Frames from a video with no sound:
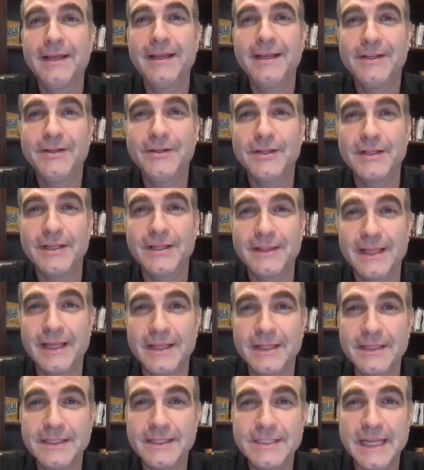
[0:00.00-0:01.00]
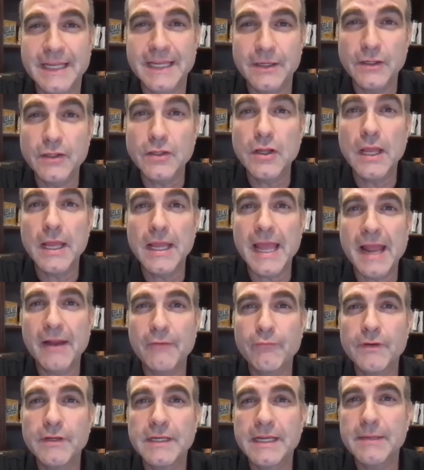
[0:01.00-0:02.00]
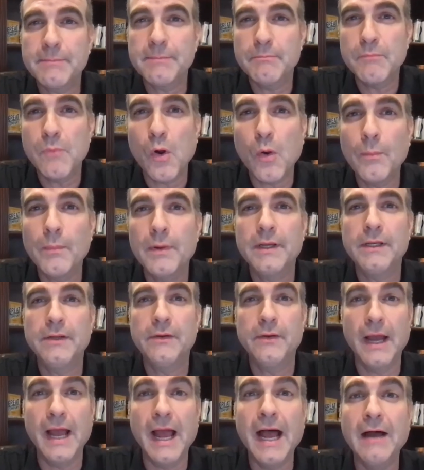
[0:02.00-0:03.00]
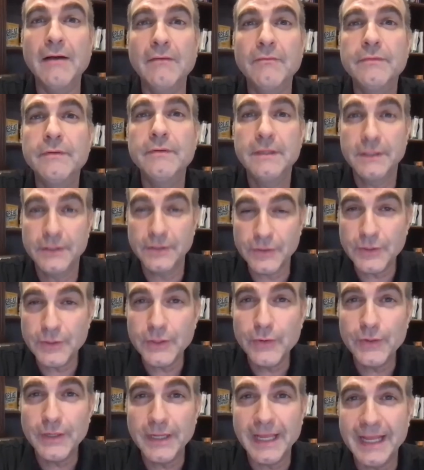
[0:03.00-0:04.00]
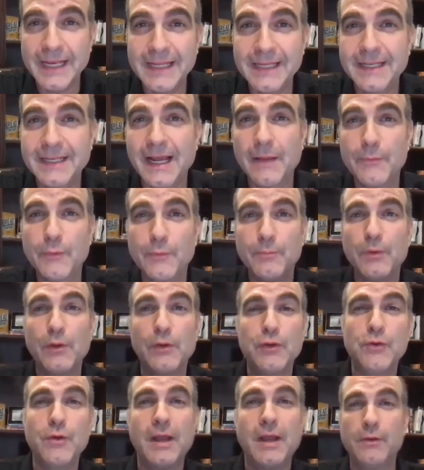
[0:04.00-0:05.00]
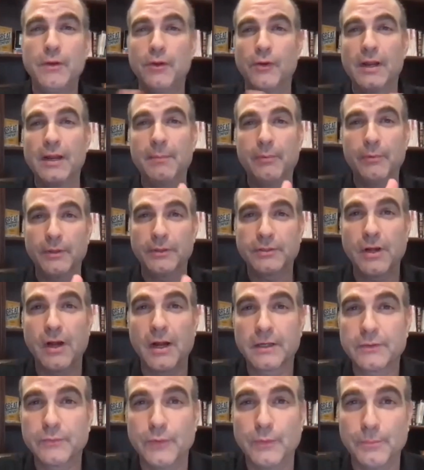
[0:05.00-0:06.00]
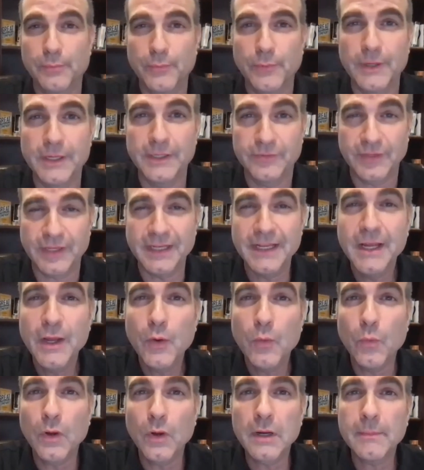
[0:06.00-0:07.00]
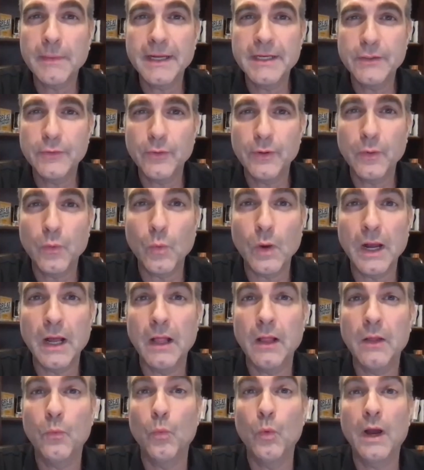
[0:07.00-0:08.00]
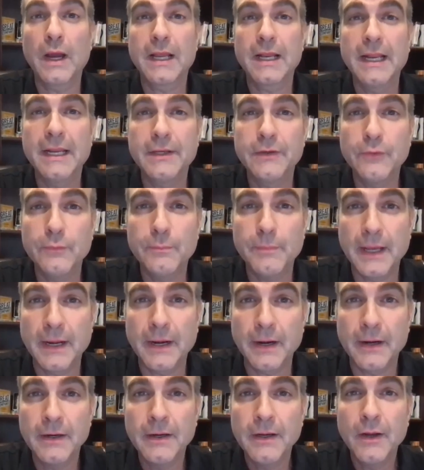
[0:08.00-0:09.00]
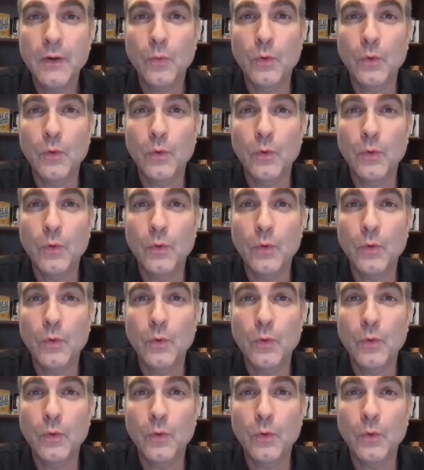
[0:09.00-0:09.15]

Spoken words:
You say every moment you have, anytime you're able to talk to employees, say, what am I doing well? What can I do better?